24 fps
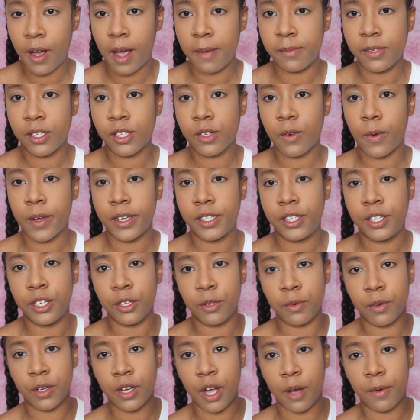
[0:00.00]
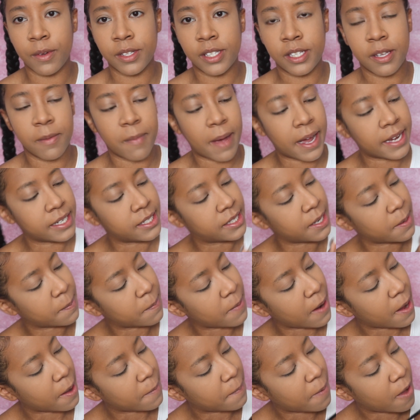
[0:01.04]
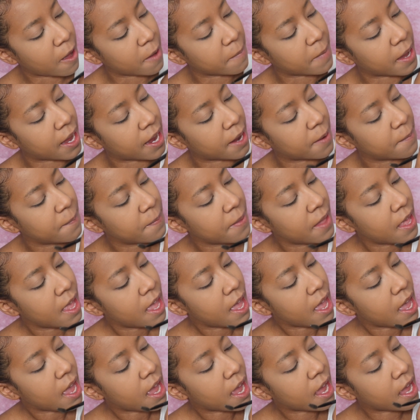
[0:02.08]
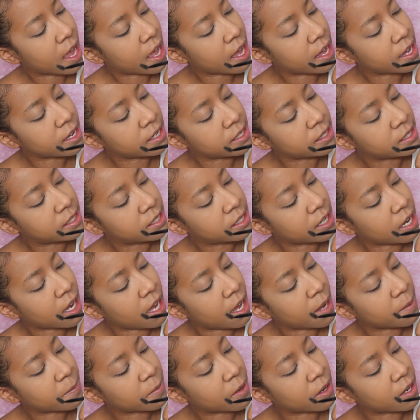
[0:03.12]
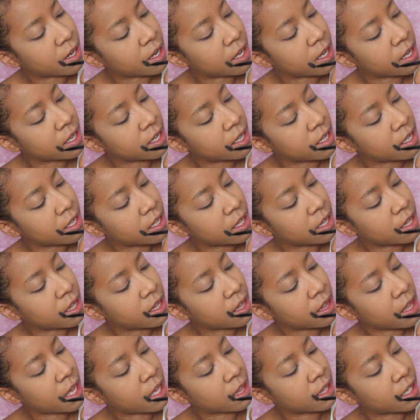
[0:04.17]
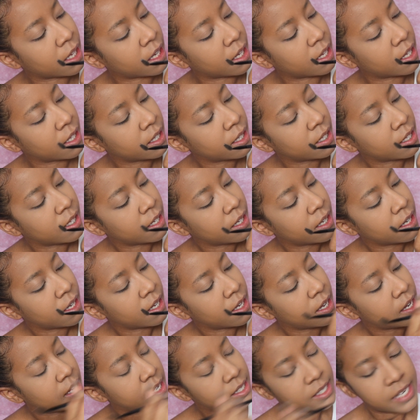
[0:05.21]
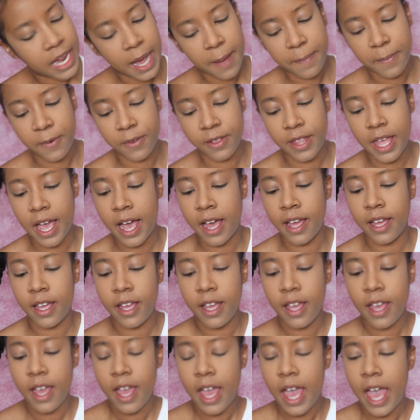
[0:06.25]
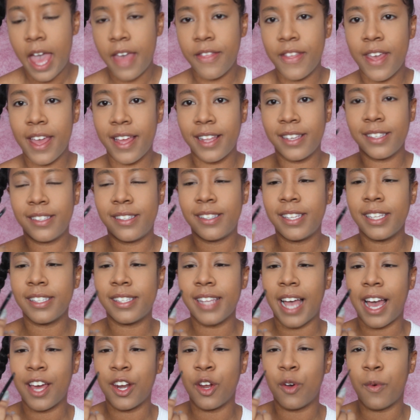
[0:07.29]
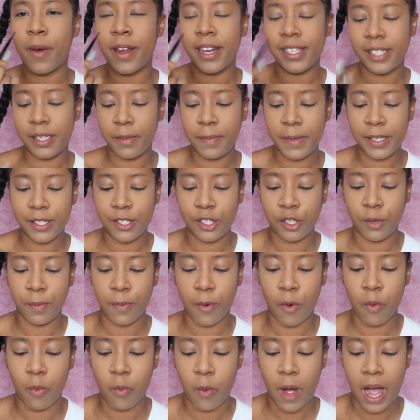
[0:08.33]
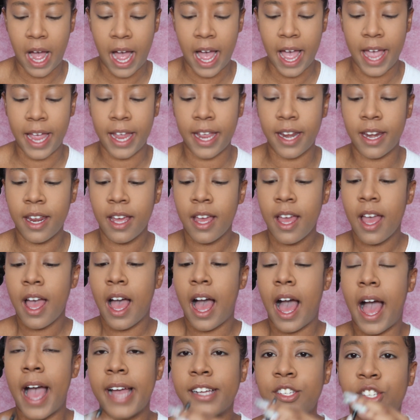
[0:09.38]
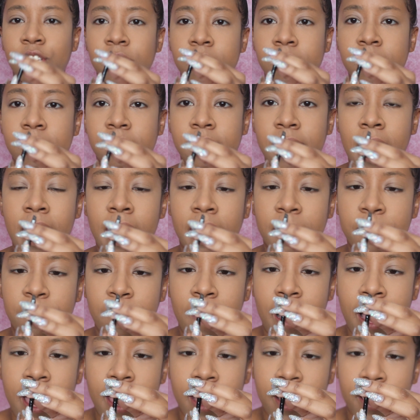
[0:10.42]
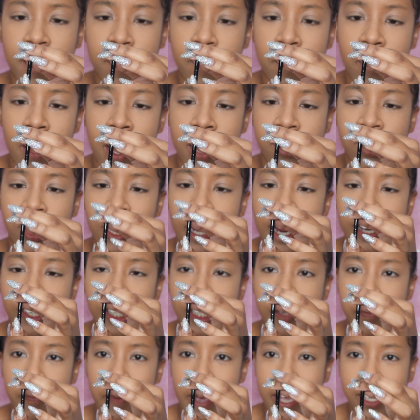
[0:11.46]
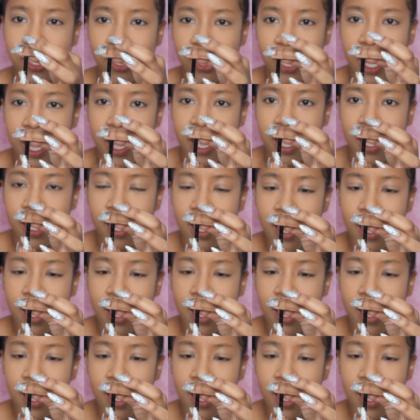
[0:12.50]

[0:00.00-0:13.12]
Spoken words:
I'm just going to go into my Dipbrow pomade, and I'm gonna lightly tap on that. And then since I don't want it to be super wide, I just take my brush and I just pinch it.